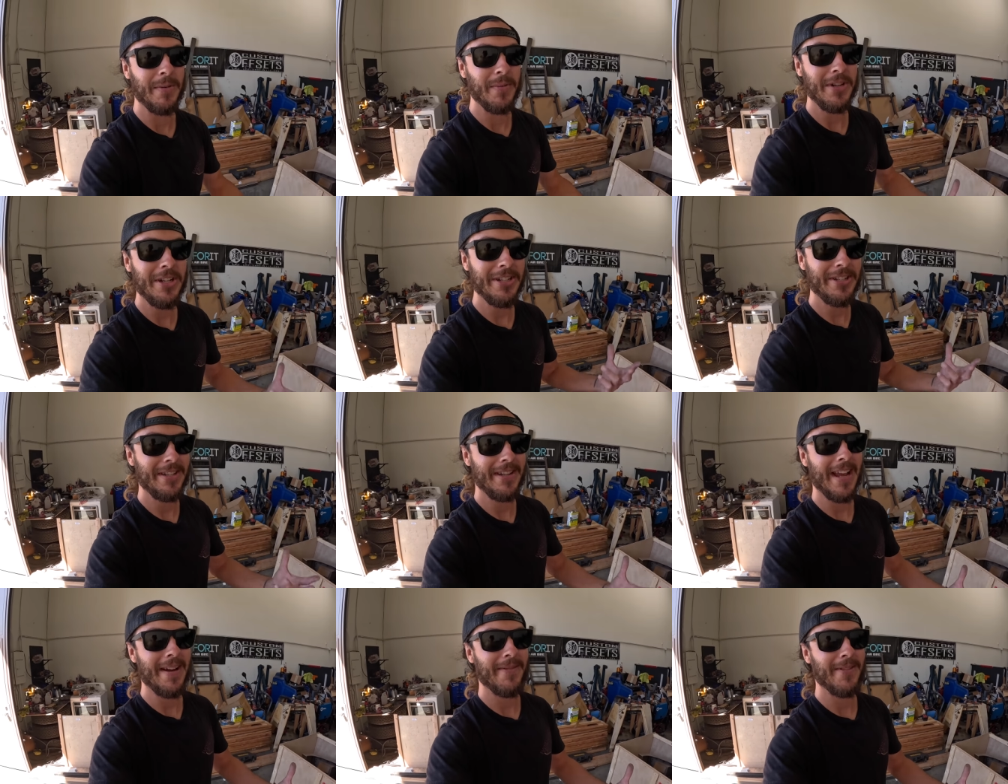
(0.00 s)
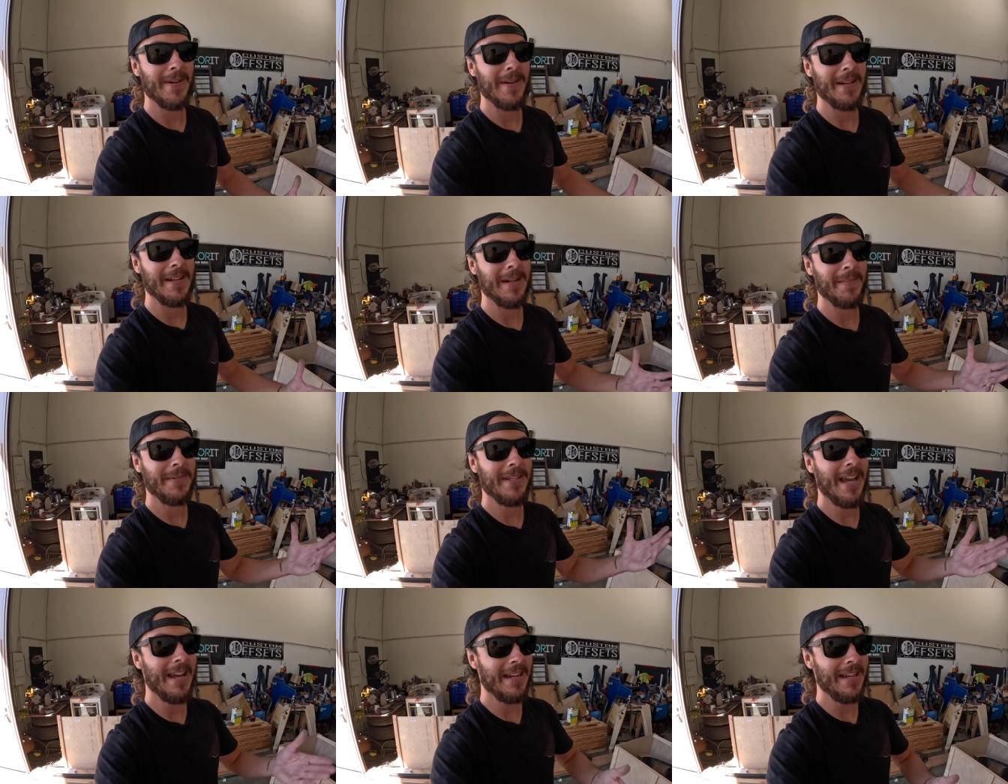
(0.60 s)
We just never ended
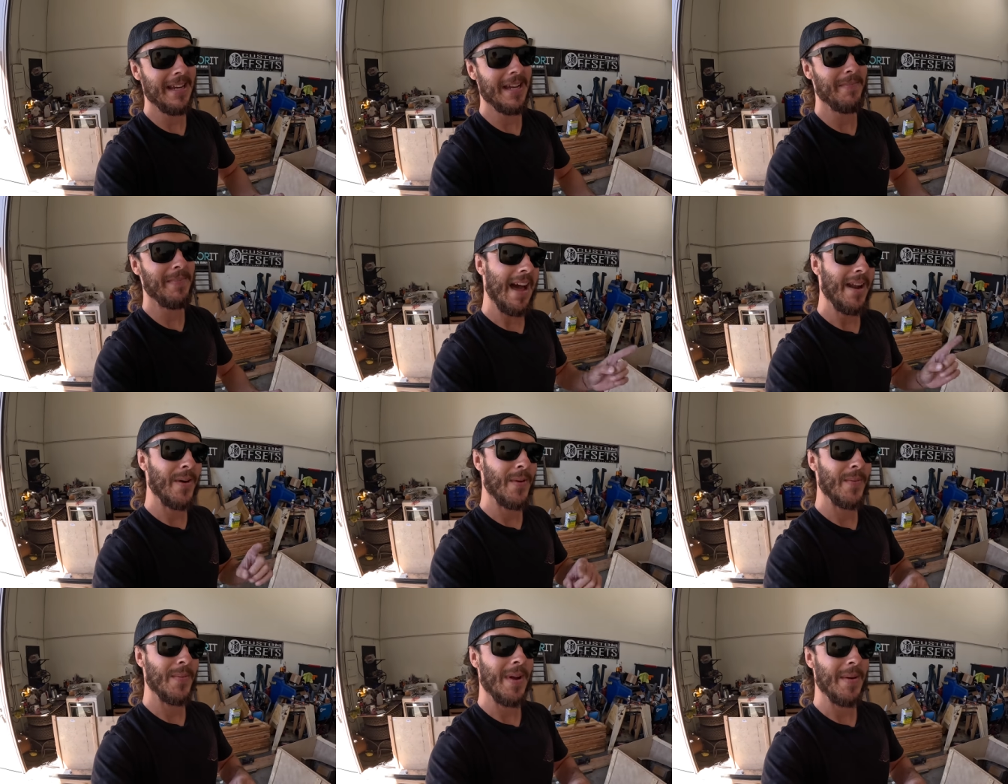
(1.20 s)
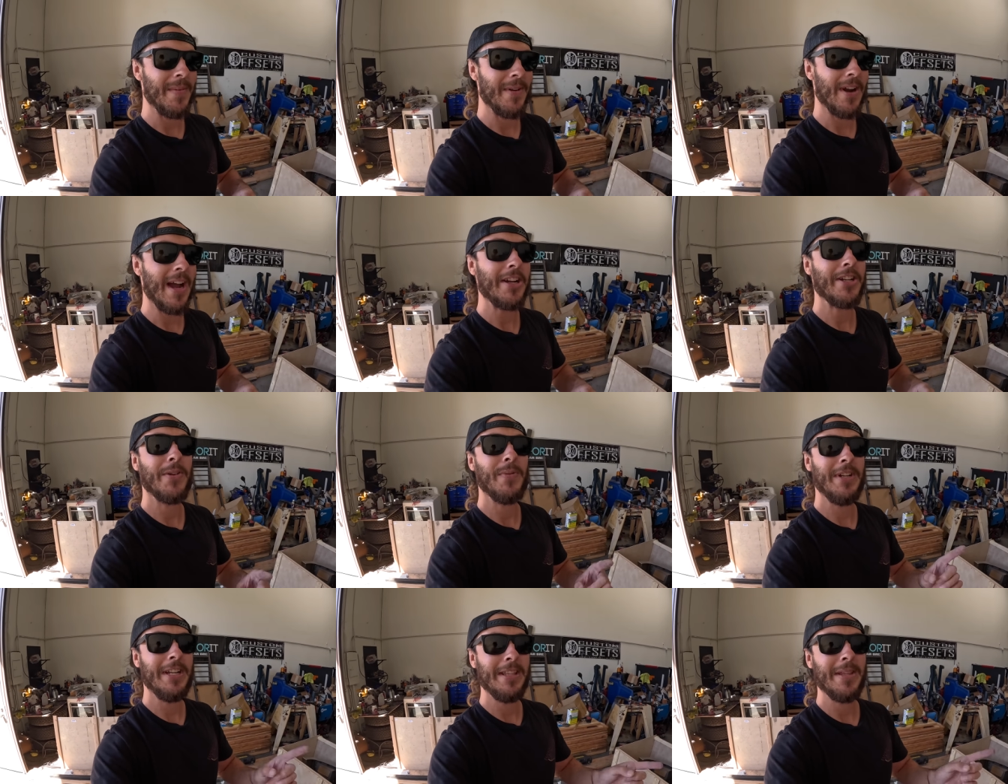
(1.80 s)
up taking it. I don't remember.
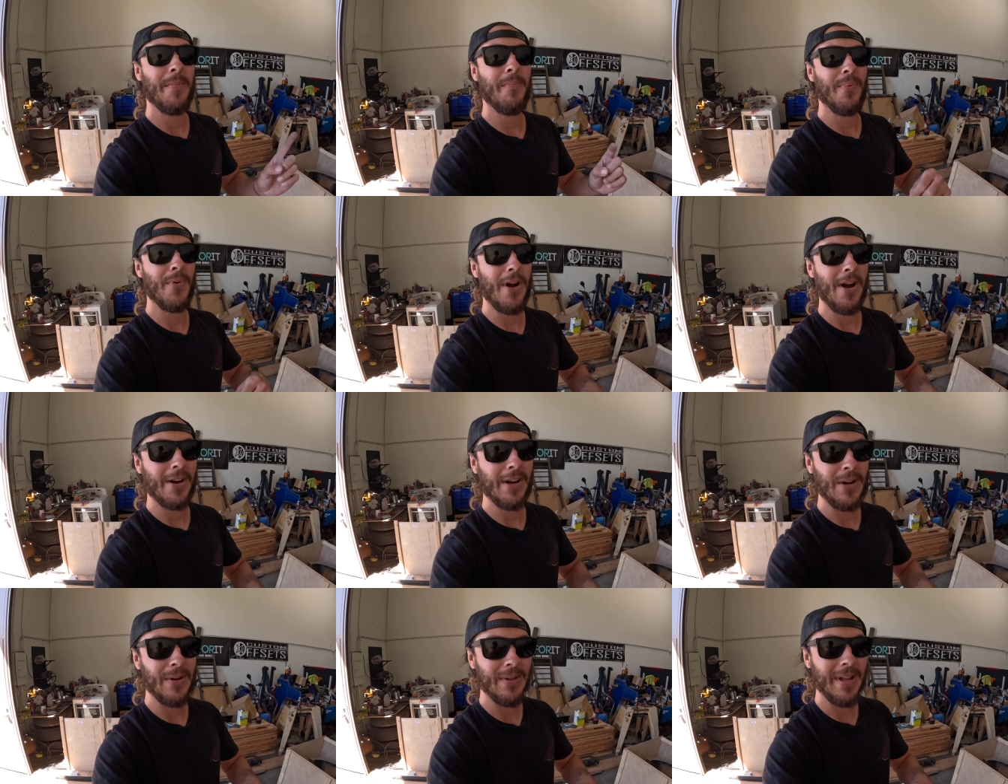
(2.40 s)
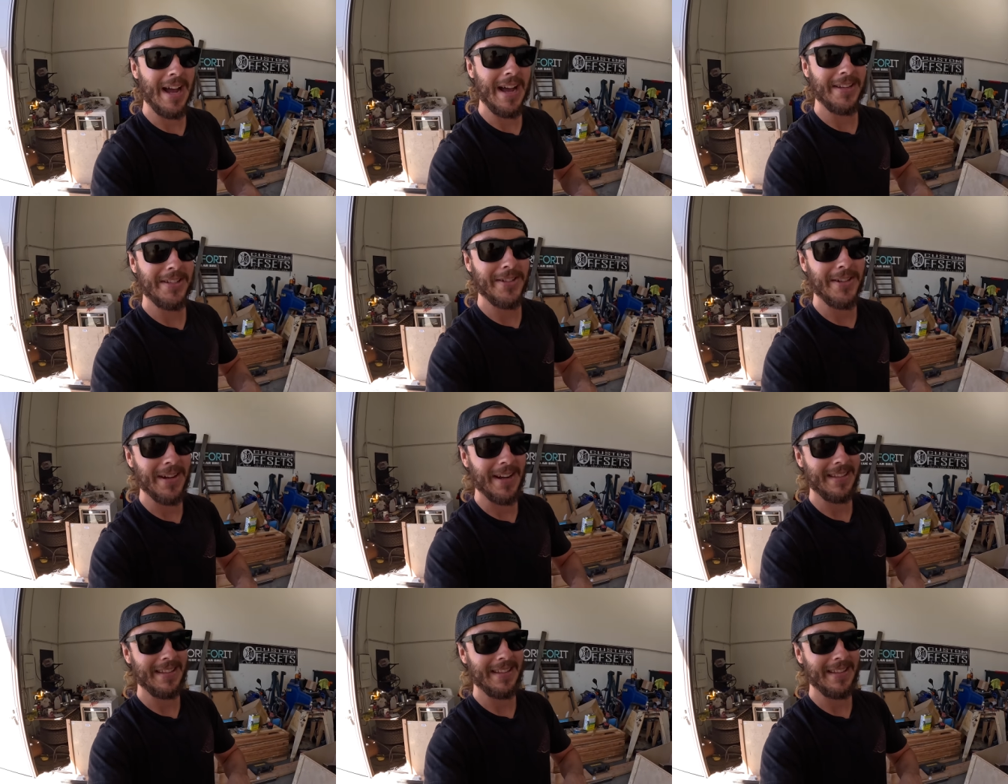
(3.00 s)
Actually, we did the Bronco last year.